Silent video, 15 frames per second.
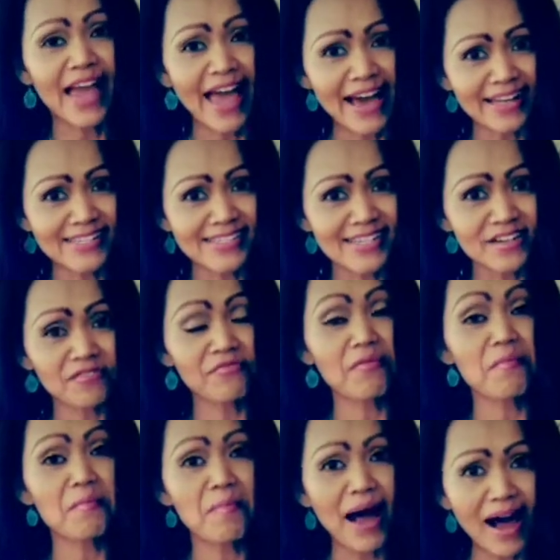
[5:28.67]
active,
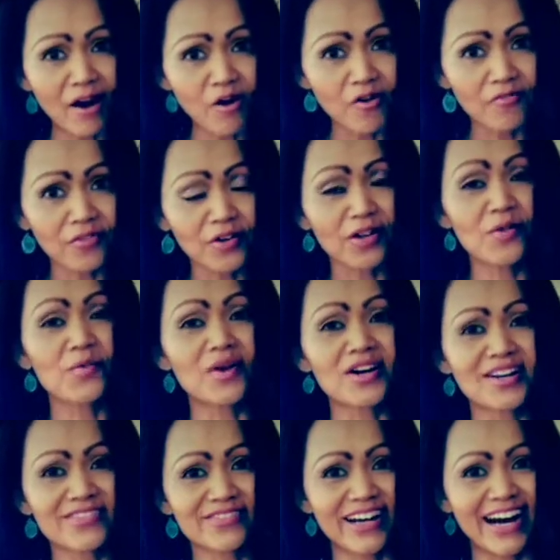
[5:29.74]
powerful
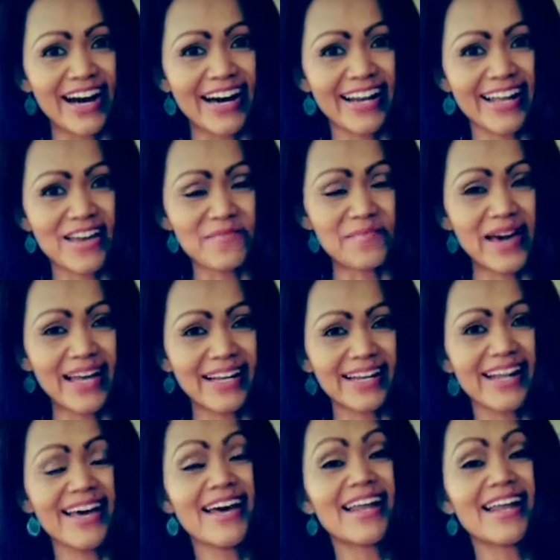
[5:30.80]
word of God. Amen.